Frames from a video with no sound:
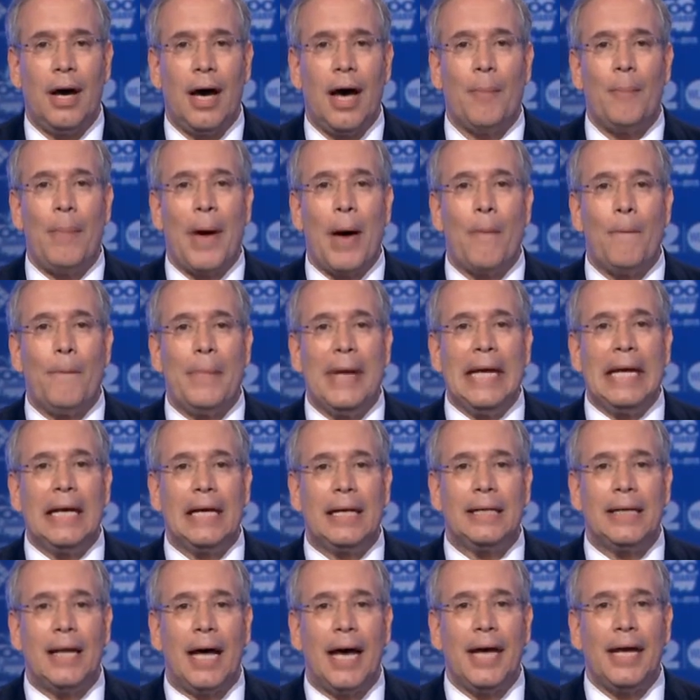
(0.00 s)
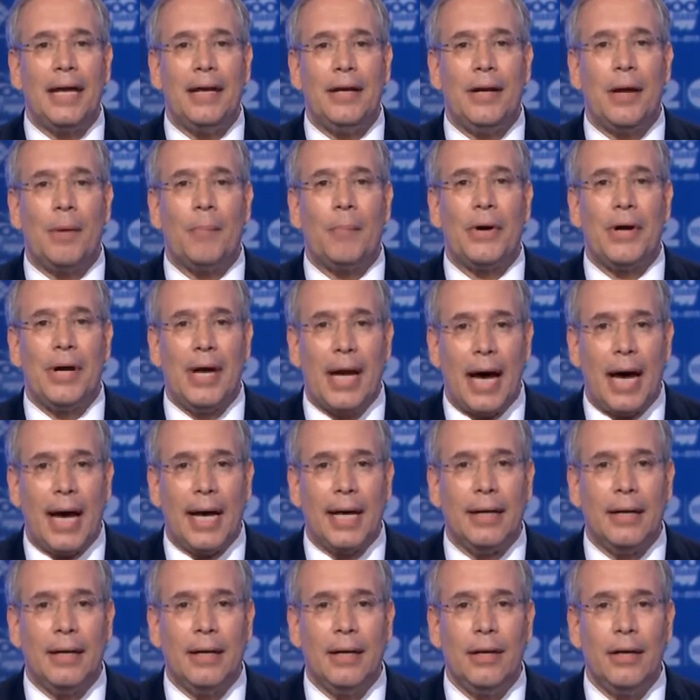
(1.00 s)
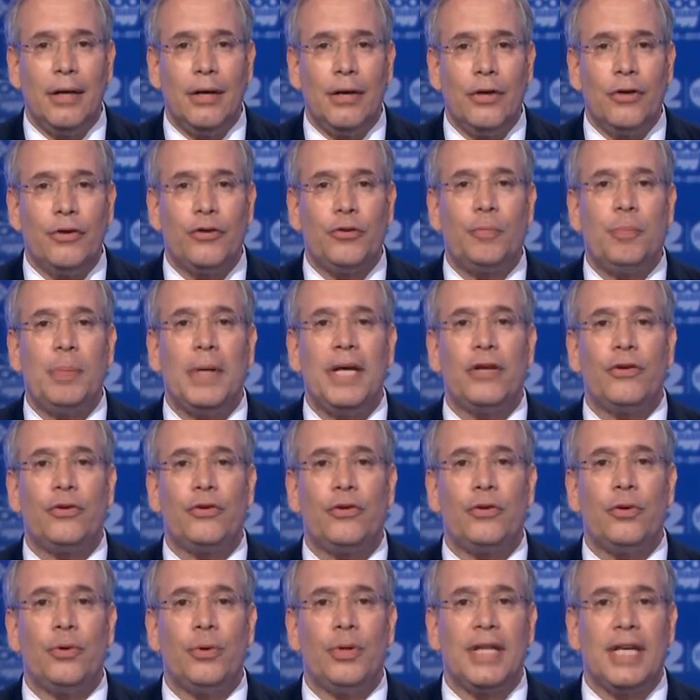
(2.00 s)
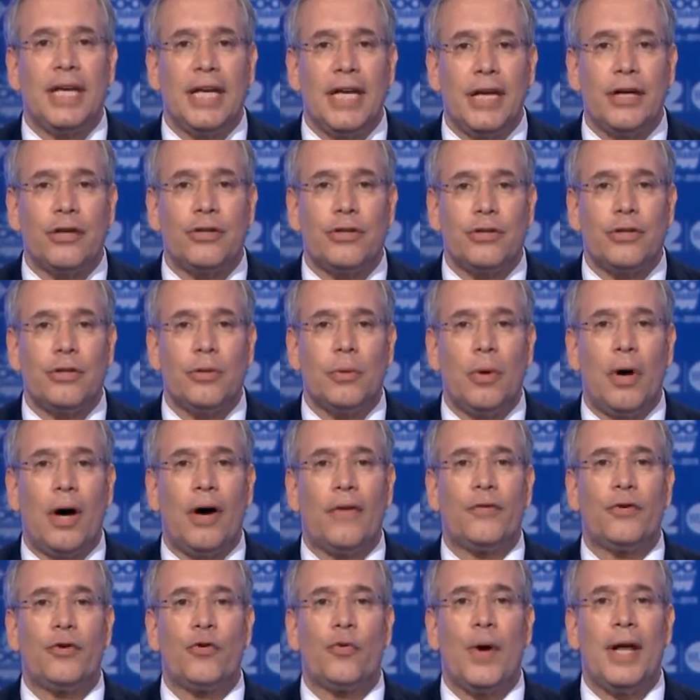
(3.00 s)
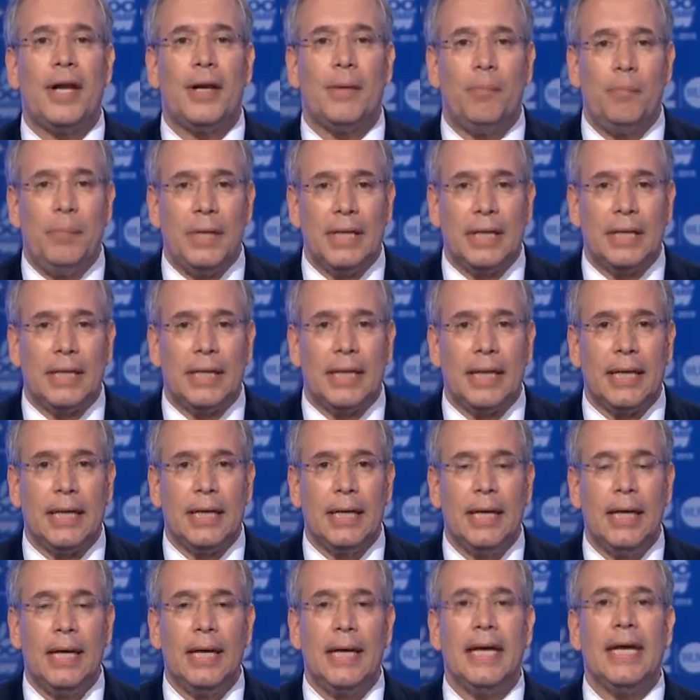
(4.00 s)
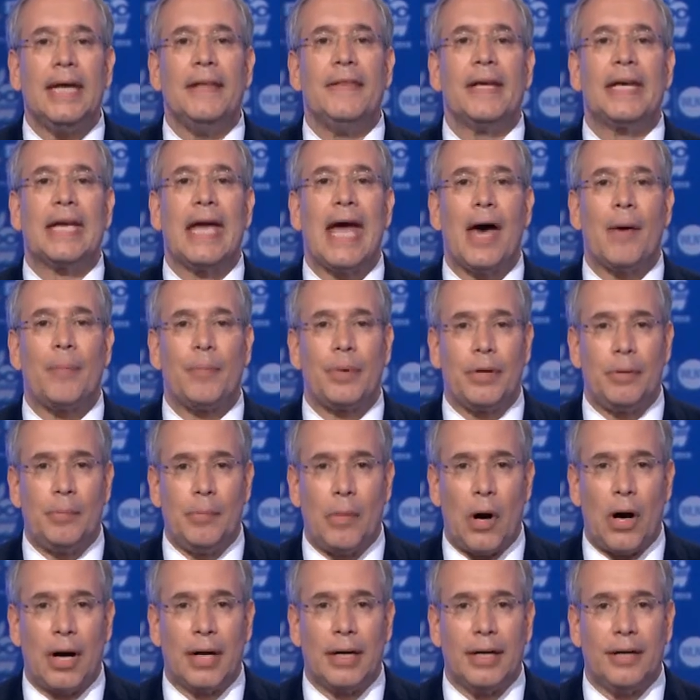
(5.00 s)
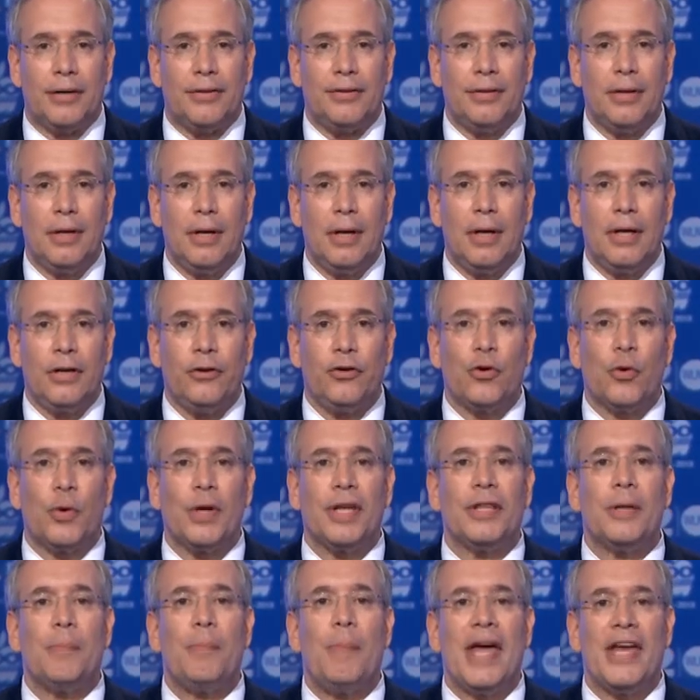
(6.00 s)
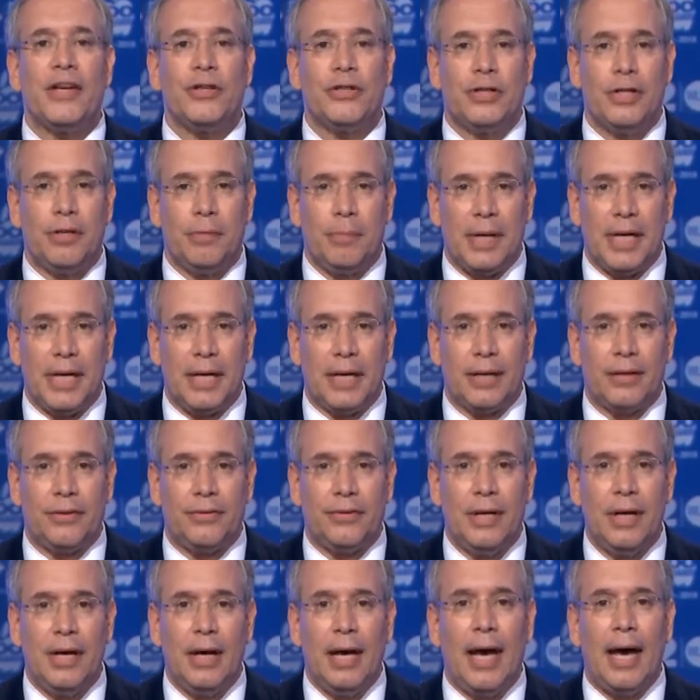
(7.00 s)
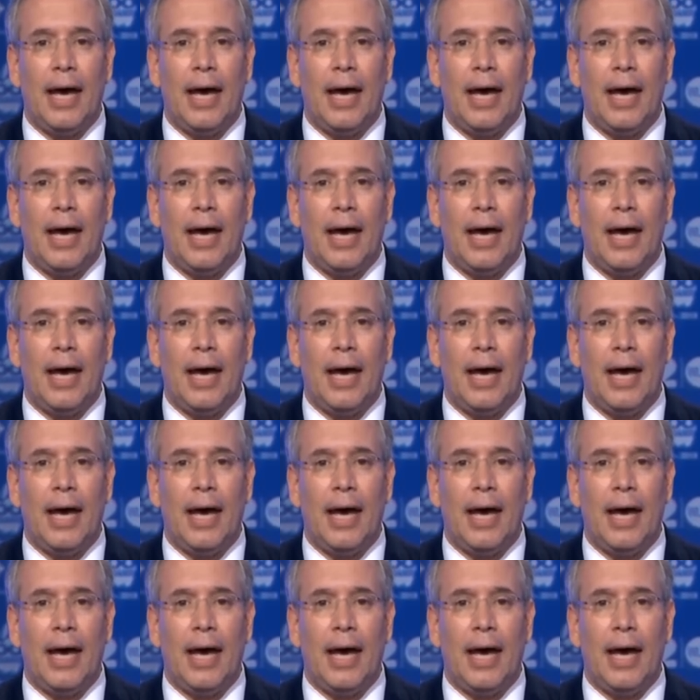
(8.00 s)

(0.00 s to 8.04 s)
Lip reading: about being client number 9 speaks to the issue of credibility in the capital markets during the pension meetings.